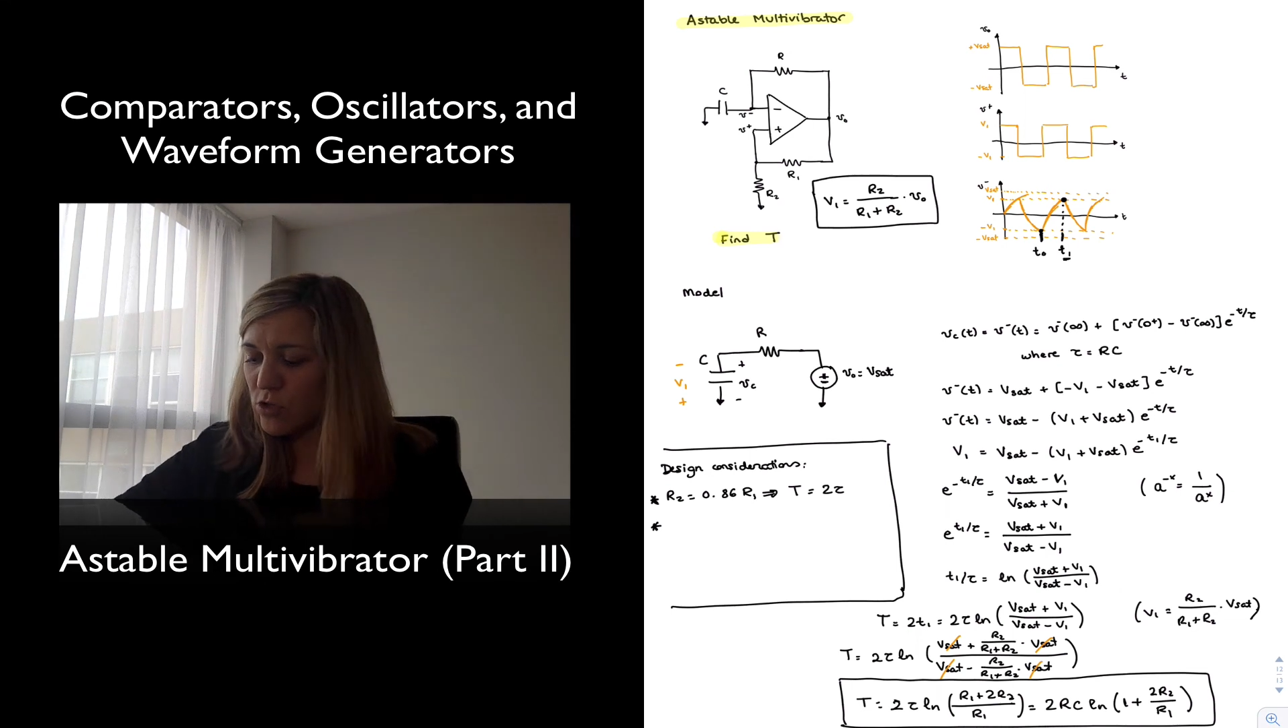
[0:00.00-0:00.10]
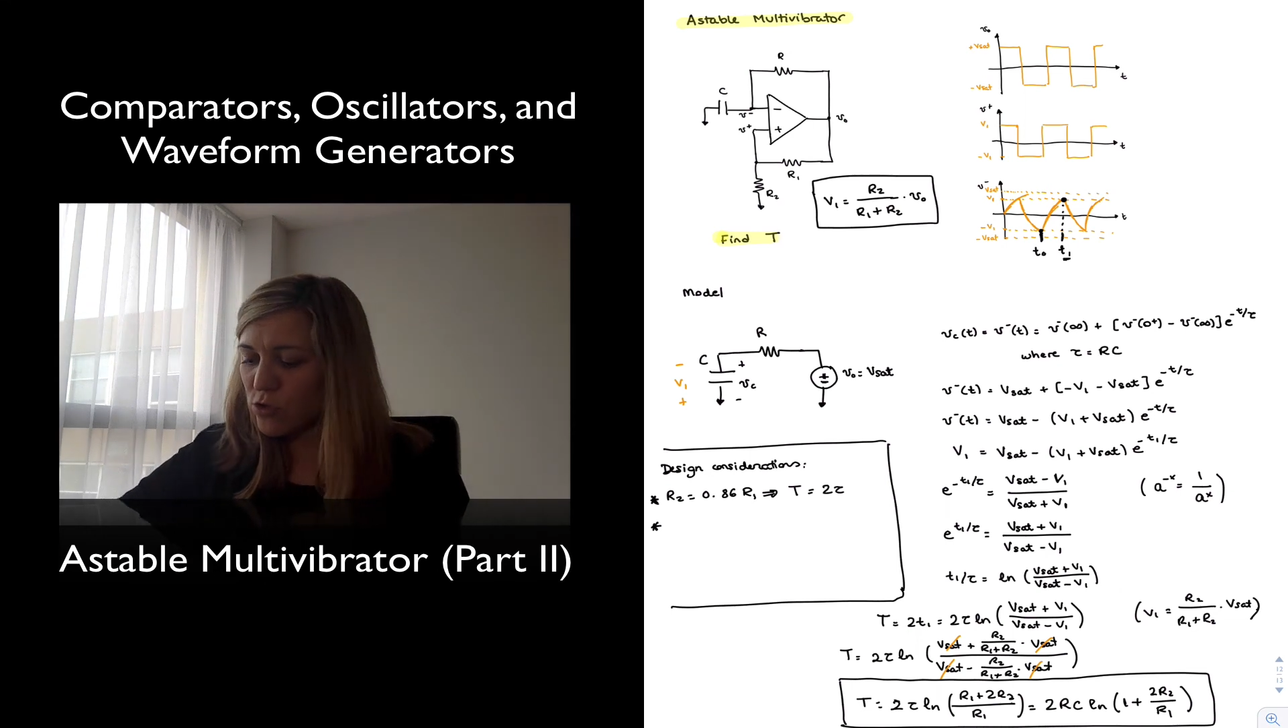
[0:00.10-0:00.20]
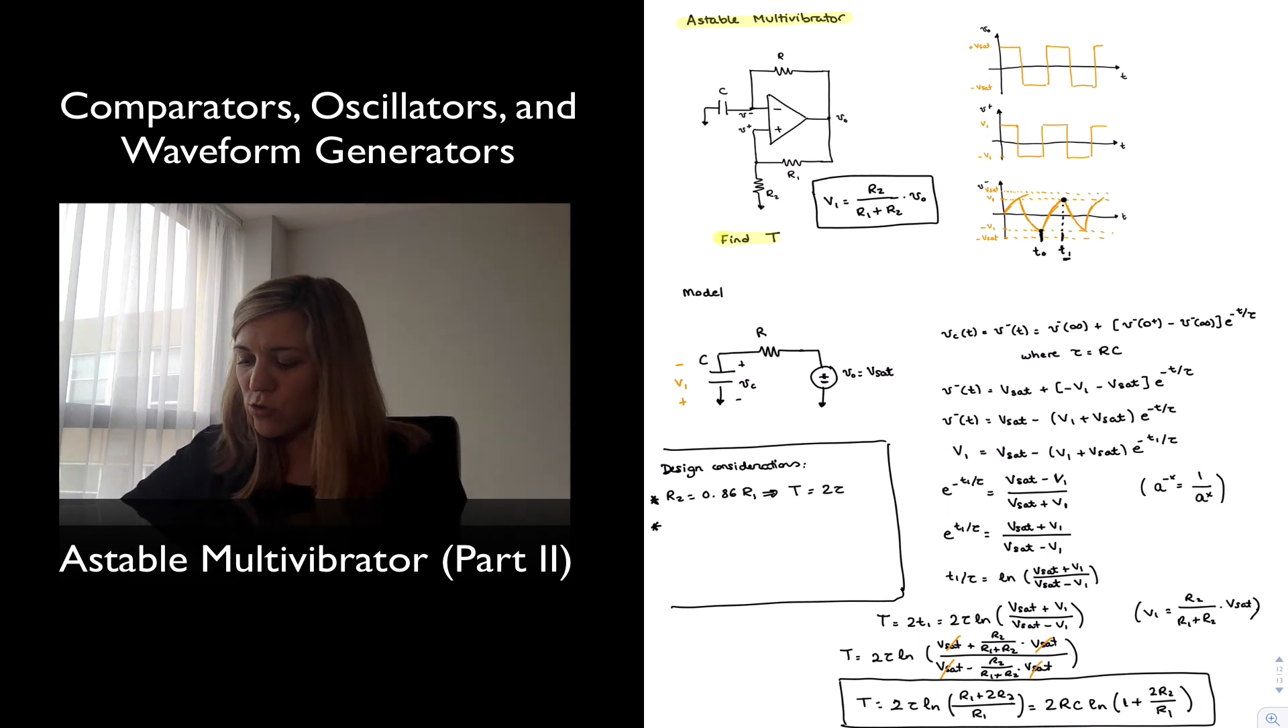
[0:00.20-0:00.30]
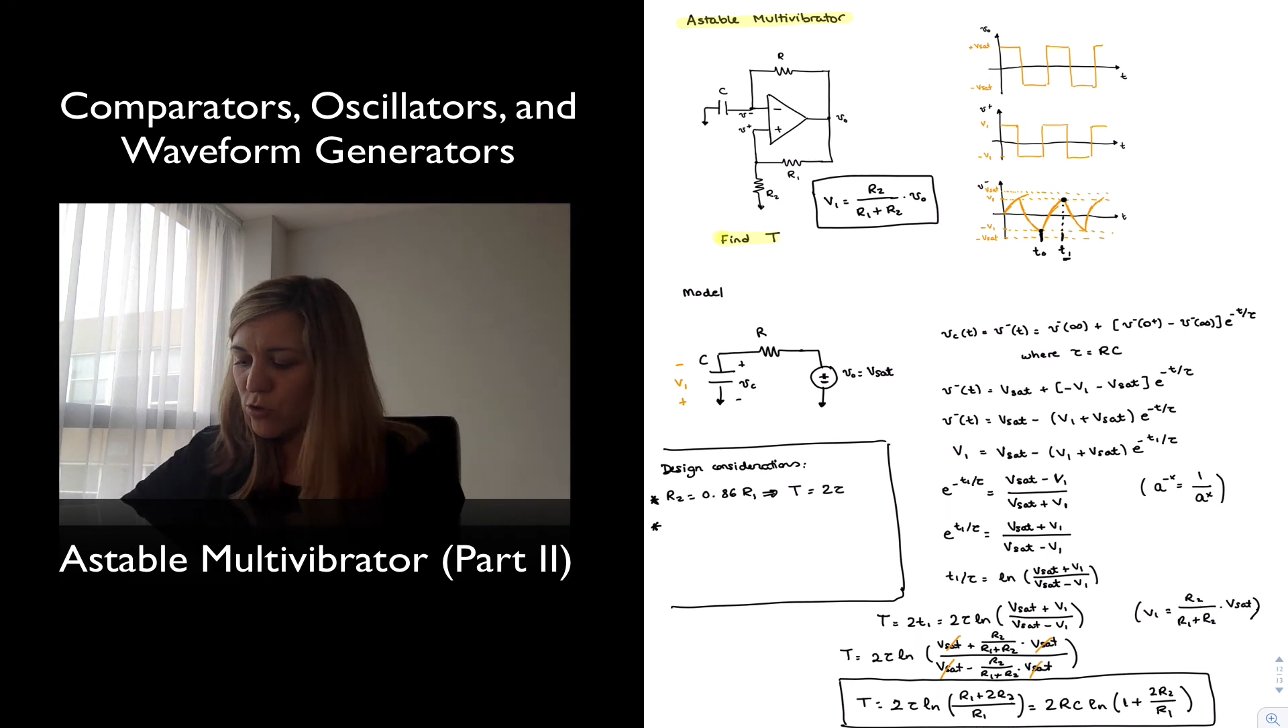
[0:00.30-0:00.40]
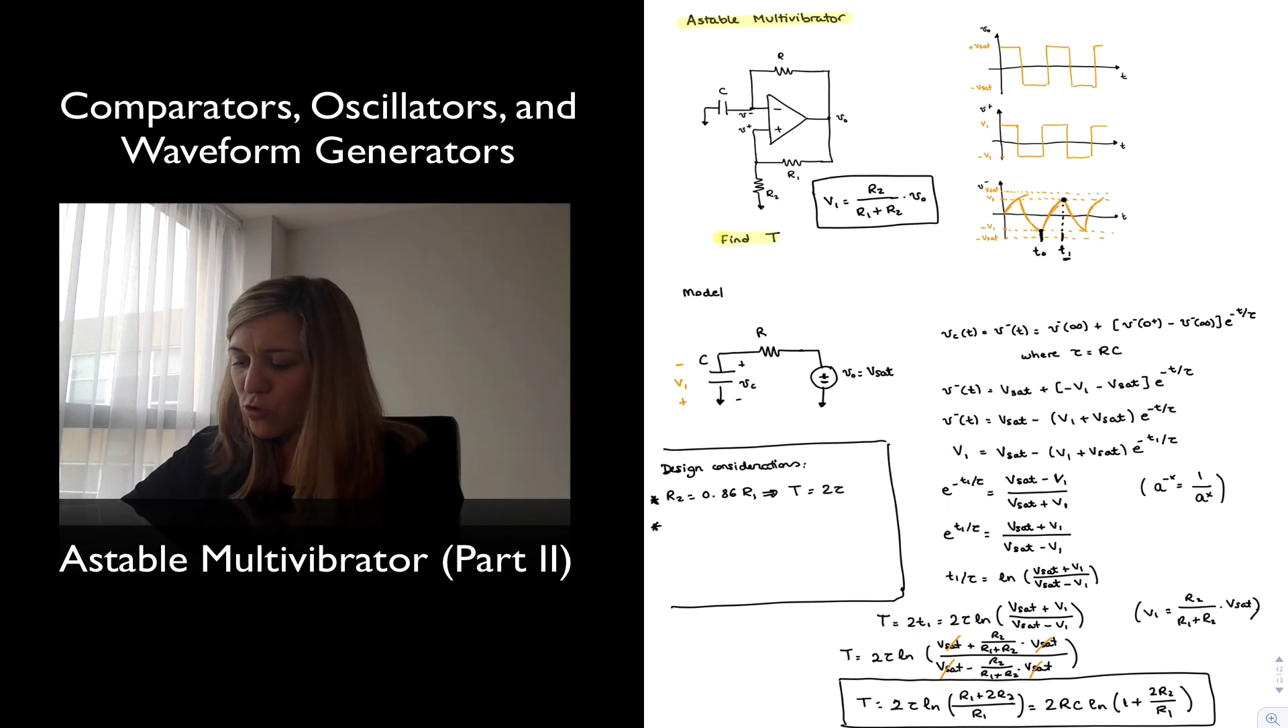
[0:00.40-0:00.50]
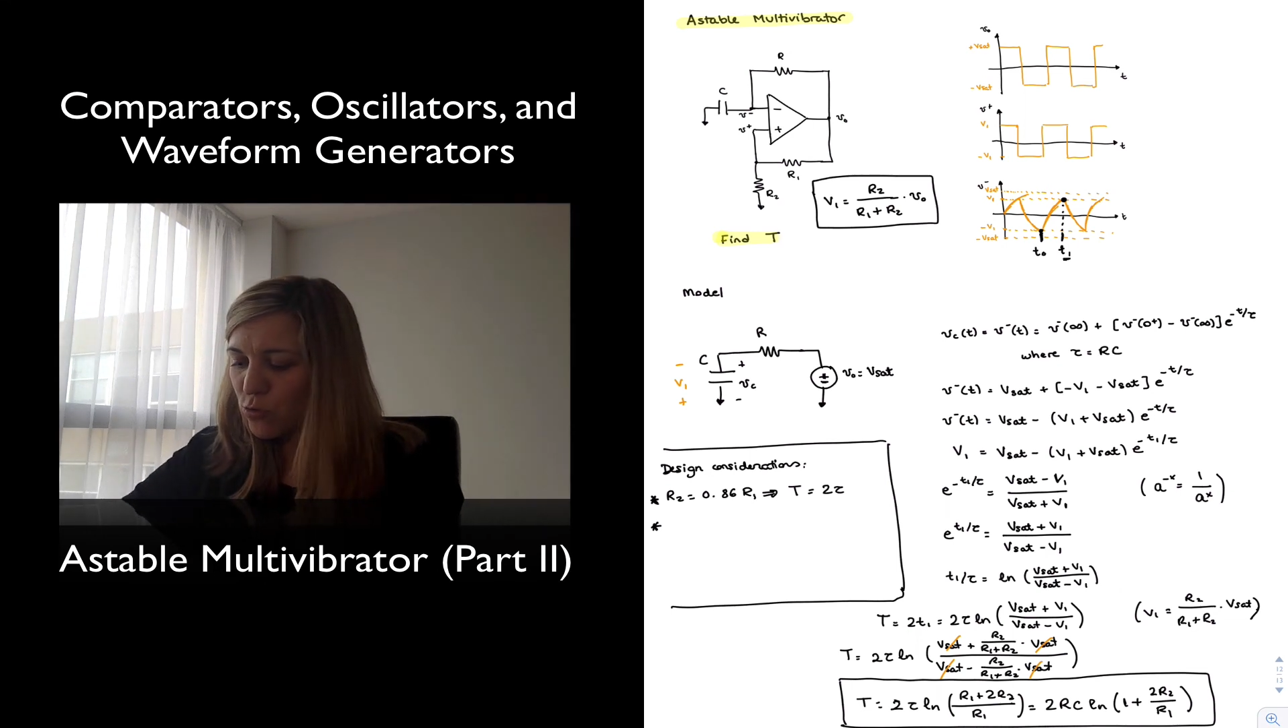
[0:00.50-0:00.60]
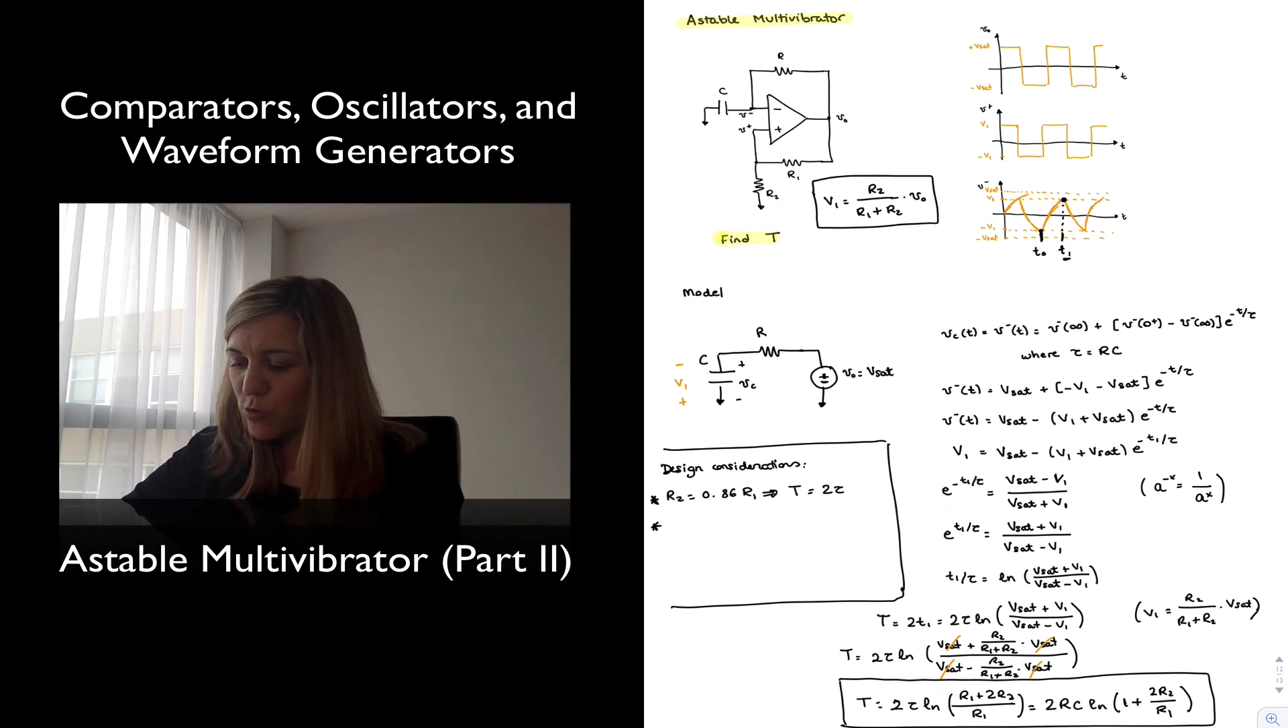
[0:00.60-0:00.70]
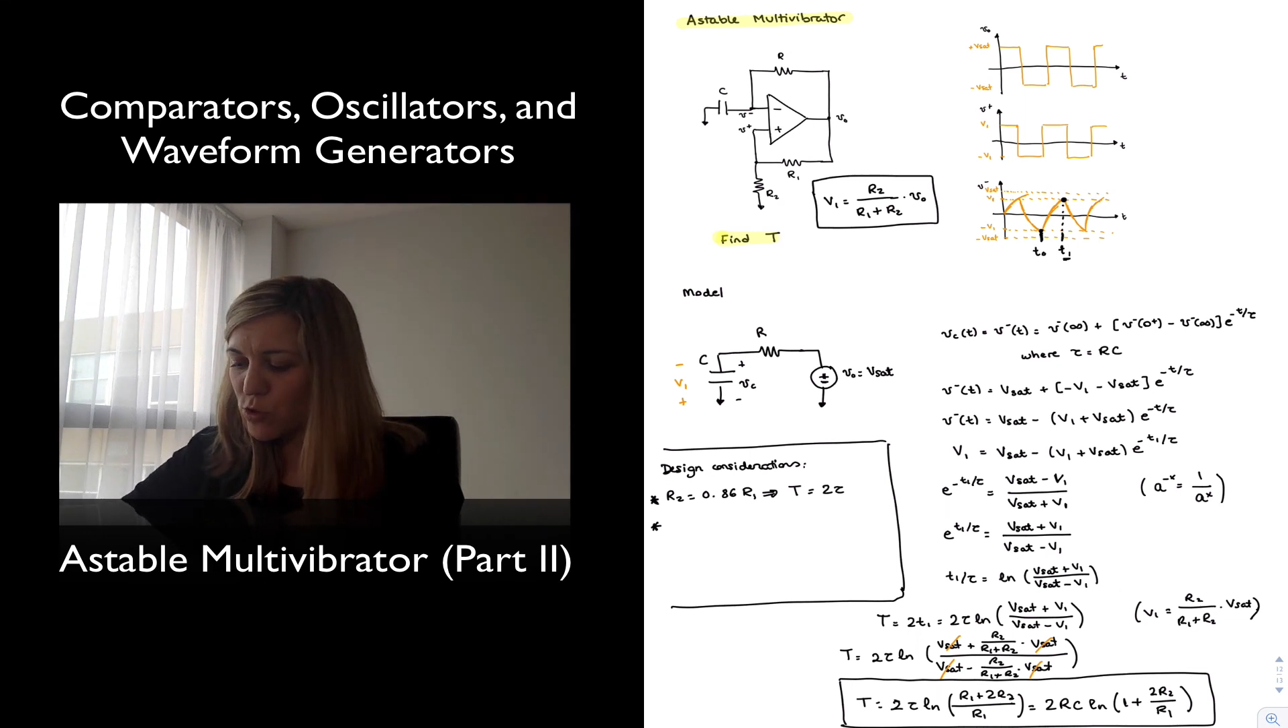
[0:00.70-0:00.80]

is going to be